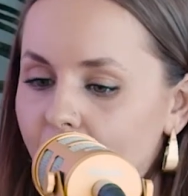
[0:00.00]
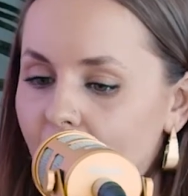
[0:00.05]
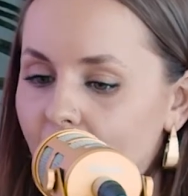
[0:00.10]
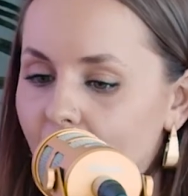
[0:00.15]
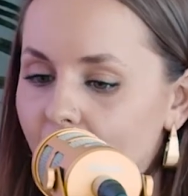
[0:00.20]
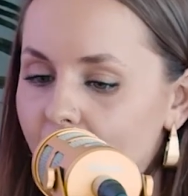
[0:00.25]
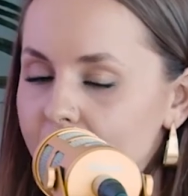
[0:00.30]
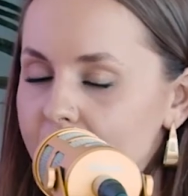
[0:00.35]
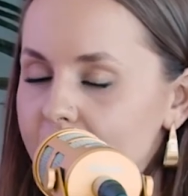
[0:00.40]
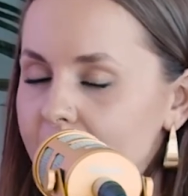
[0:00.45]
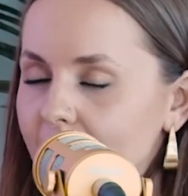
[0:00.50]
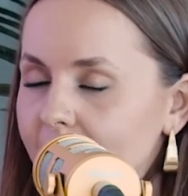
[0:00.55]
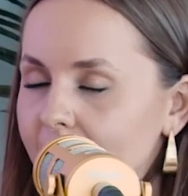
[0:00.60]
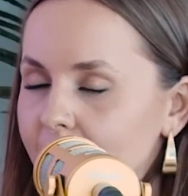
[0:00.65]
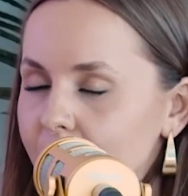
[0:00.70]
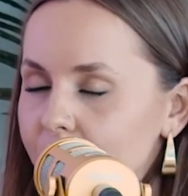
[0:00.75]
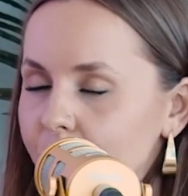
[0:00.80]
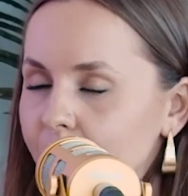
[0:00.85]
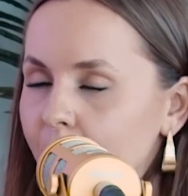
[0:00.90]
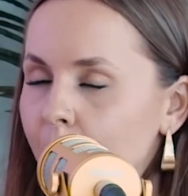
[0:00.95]
care
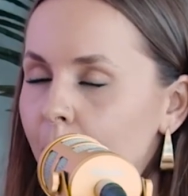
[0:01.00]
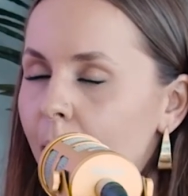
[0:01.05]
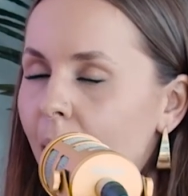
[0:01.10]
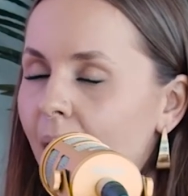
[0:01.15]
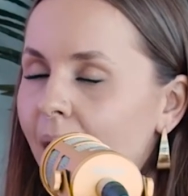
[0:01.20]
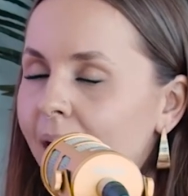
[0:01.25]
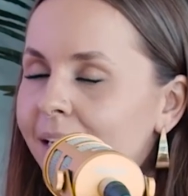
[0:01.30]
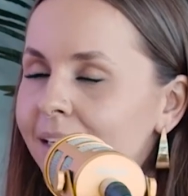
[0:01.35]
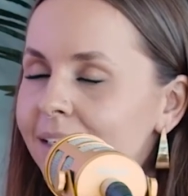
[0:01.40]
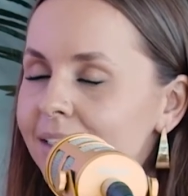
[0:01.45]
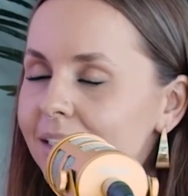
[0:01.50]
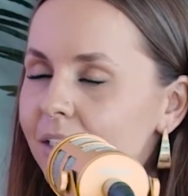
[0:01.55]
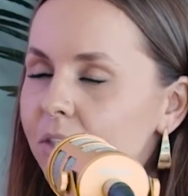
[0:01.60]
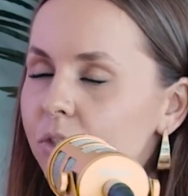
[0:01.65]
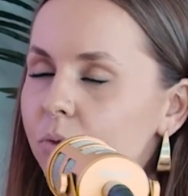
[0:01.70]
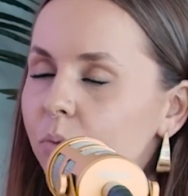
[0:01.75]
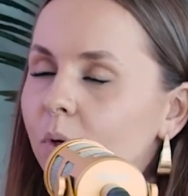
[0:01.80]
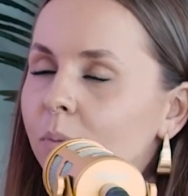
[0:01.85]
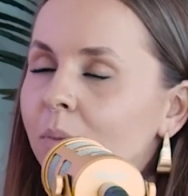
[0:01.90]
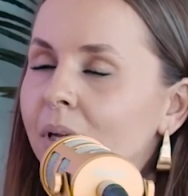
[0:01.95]
setting to remind
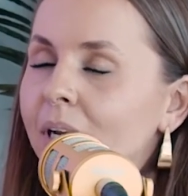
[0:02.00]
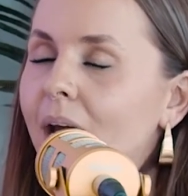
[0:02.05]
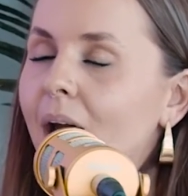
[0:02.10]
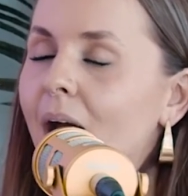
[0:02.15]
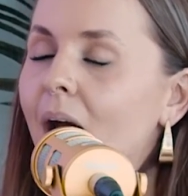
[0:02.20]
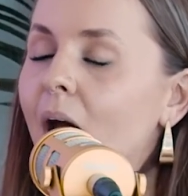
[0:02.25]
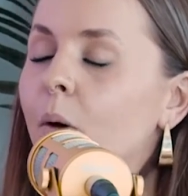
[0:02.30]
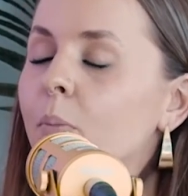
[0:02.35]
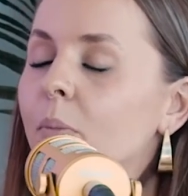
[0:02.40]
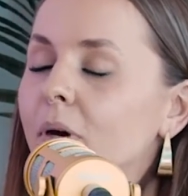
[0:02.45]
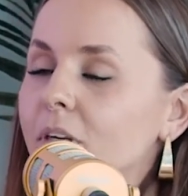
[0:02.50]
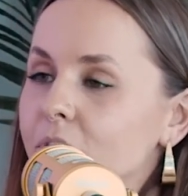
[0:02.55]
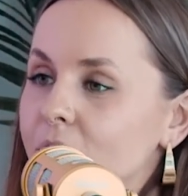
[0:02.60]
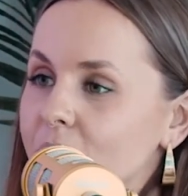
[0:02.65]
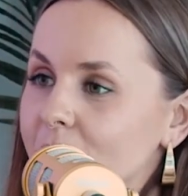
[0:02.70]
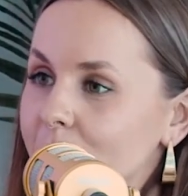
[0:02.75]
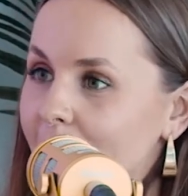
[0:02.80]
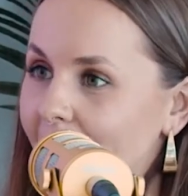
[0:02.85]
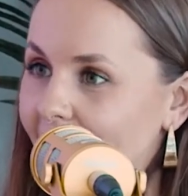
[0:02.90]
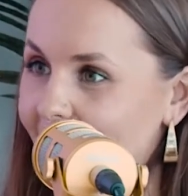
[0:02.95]
each woman how much
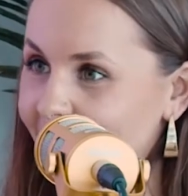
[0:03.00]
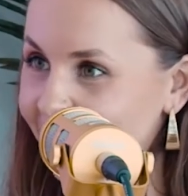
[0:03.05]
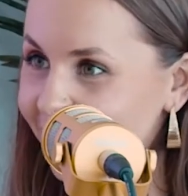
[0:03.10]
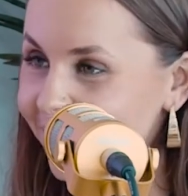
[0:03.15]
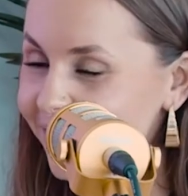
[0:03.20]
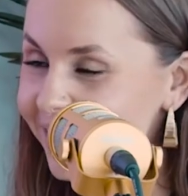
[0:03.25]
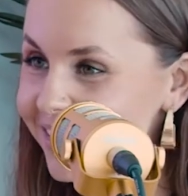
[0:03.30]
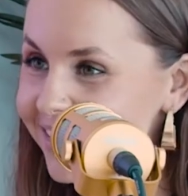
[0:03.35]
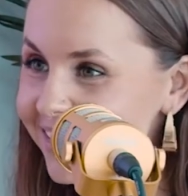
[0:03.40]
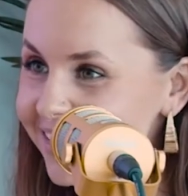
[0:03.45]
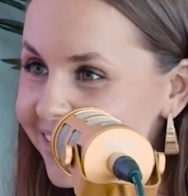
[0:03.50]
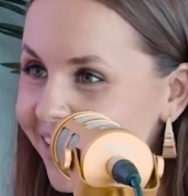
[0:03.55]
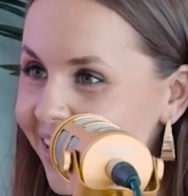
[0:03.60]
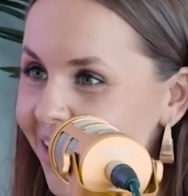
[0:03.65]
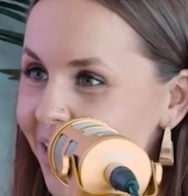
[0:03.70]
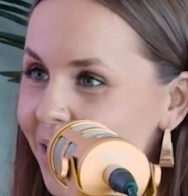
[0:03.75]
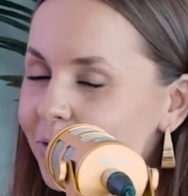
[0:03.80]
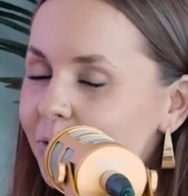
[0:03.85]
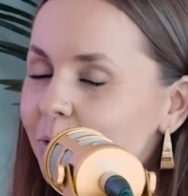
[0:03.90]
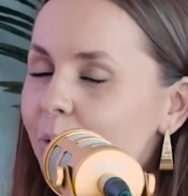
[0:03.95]
she matters,
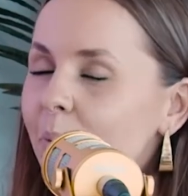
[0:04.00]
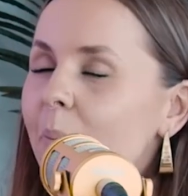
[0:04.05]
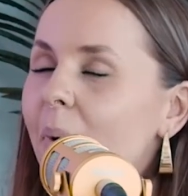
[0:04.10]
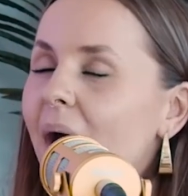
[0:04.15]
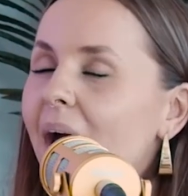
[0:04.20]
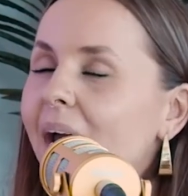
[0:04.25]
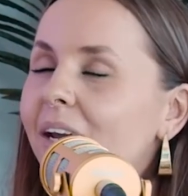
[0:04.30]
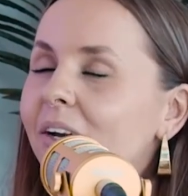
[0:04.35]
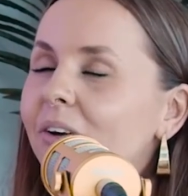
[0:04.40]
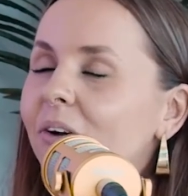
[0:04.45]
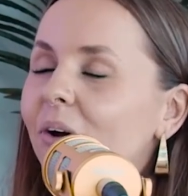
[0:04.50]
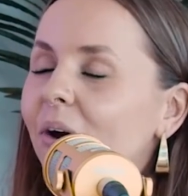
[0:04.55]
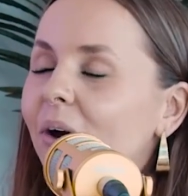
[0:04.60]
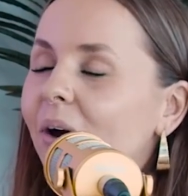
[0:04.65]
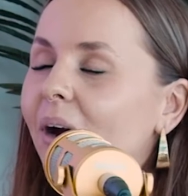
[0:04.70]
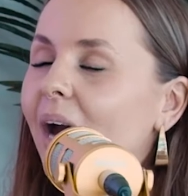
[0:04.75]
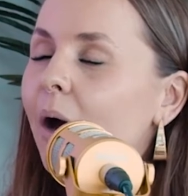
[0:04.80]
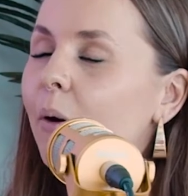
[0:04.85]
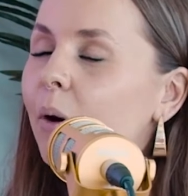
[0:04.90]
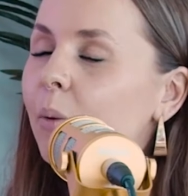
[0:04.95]
to remind
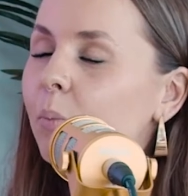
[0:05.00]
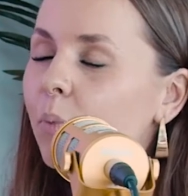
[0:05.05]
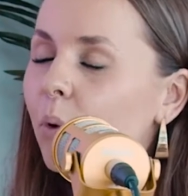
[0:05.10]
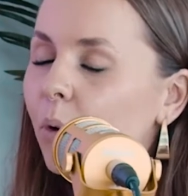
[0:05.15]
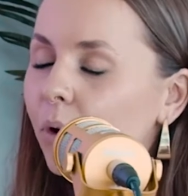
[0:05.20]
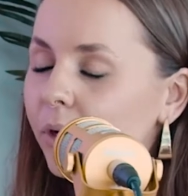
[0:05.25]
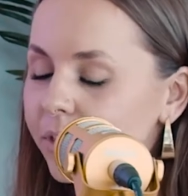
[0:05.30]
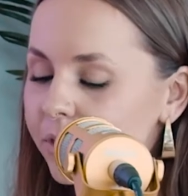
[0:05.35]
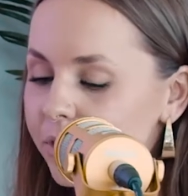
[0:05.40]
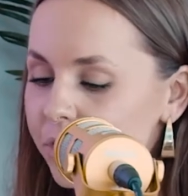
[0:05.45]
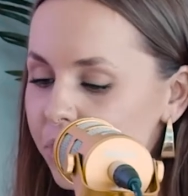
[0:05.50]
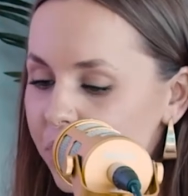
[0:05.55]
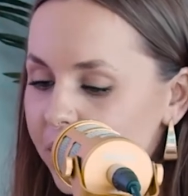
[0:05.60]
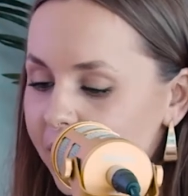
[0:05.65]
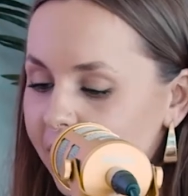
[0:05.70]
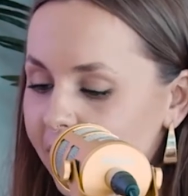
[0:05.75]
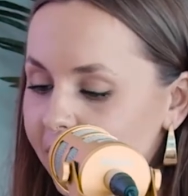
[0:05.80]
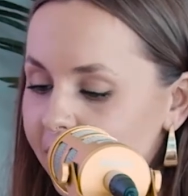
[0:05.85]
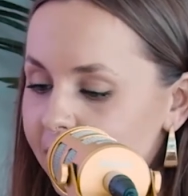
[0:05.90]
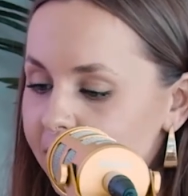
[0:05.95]
her how important she
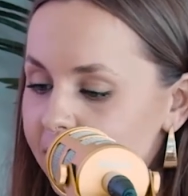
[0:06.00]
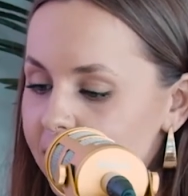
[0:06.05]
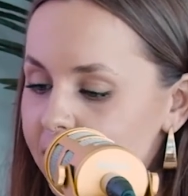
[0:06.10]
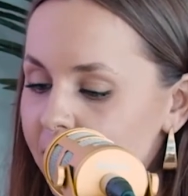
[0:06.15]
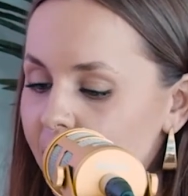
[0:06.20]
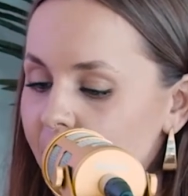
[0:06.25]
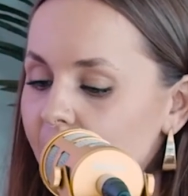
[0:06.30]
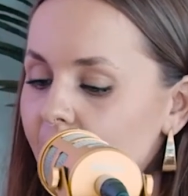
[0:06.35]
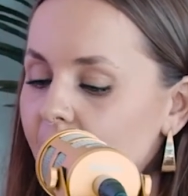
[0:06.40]
is.